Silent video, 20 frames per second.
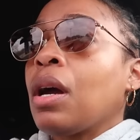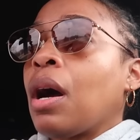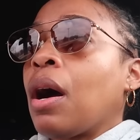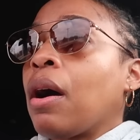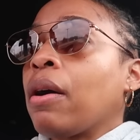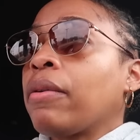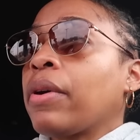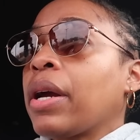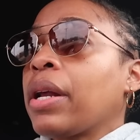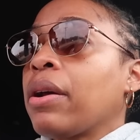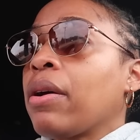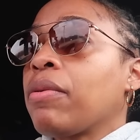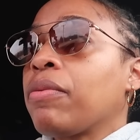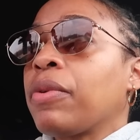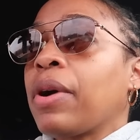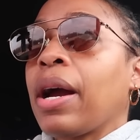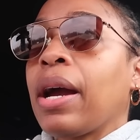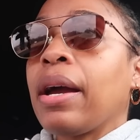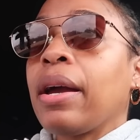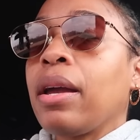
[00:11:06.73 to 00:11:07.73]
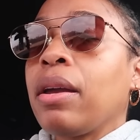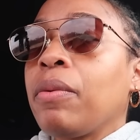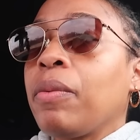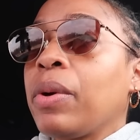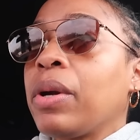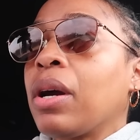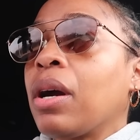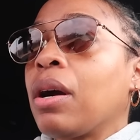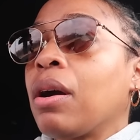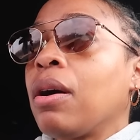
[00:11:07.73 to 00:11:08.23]
All right, all right,
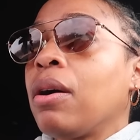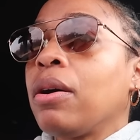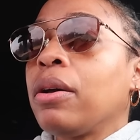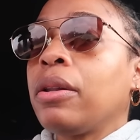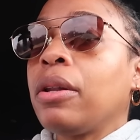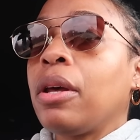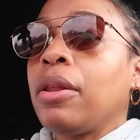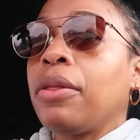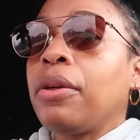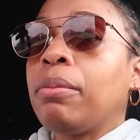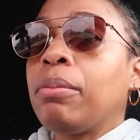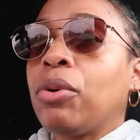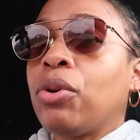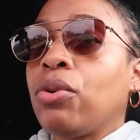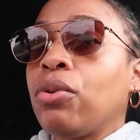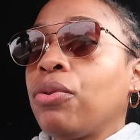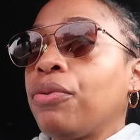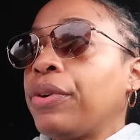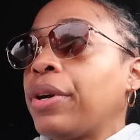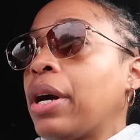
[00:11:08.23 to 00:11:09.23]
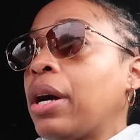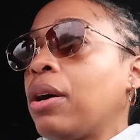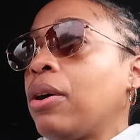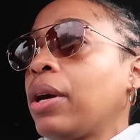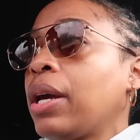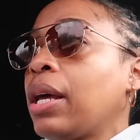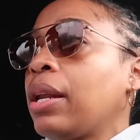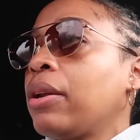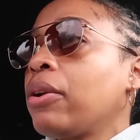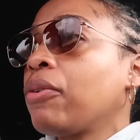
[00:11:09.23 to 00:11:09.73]
we are on the move, y'all.
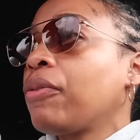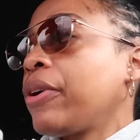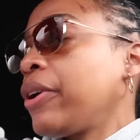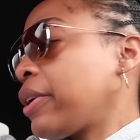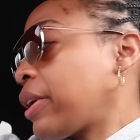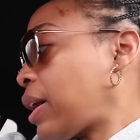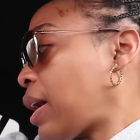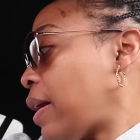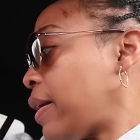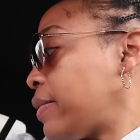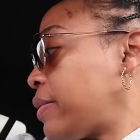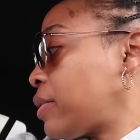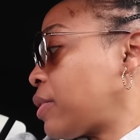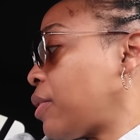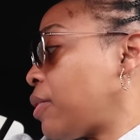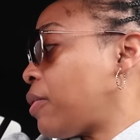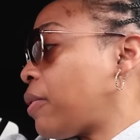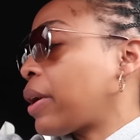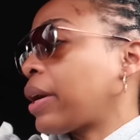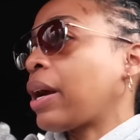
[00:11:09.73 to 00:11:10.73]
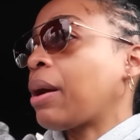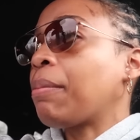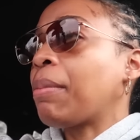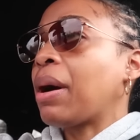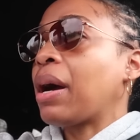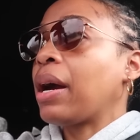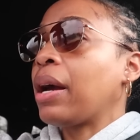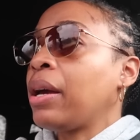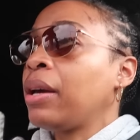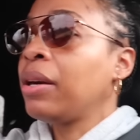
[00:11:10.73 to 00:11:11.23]
Headed over here to Costco. I got
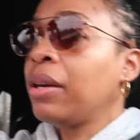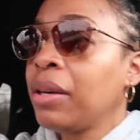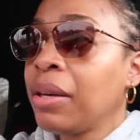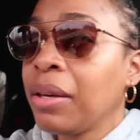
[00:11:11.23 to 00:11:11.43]
my